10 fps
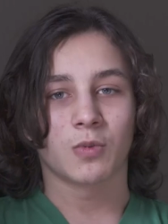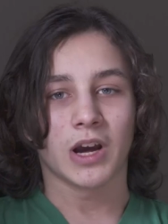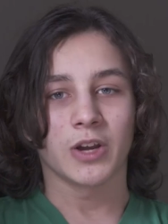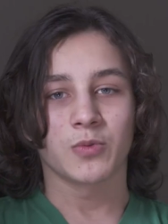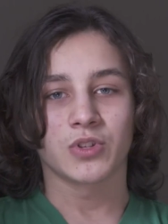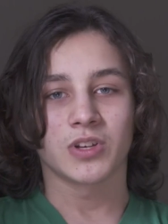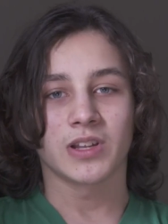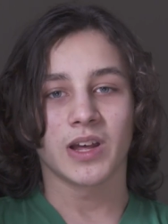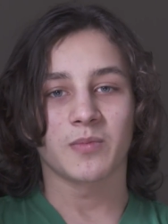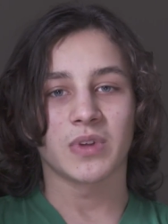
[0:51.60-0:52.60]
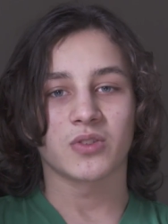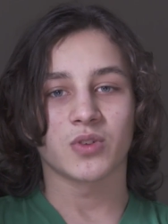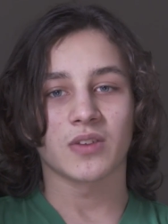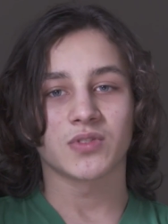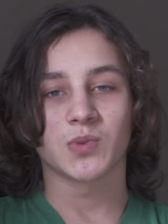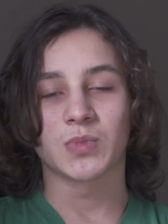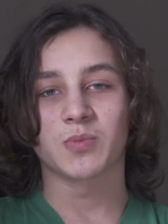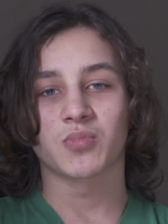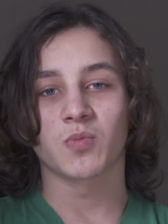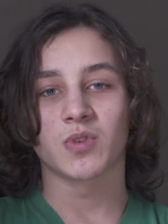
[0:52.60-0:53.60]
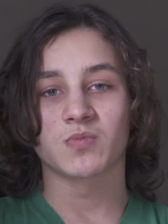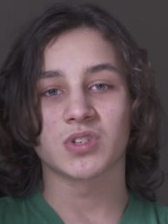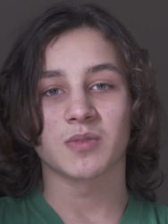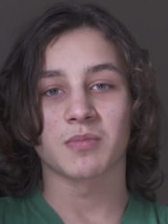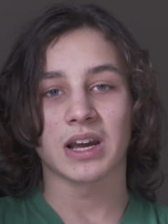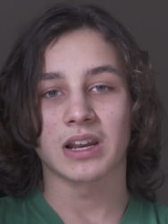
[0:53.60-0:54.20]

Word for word: why would he let me to have so many problems in my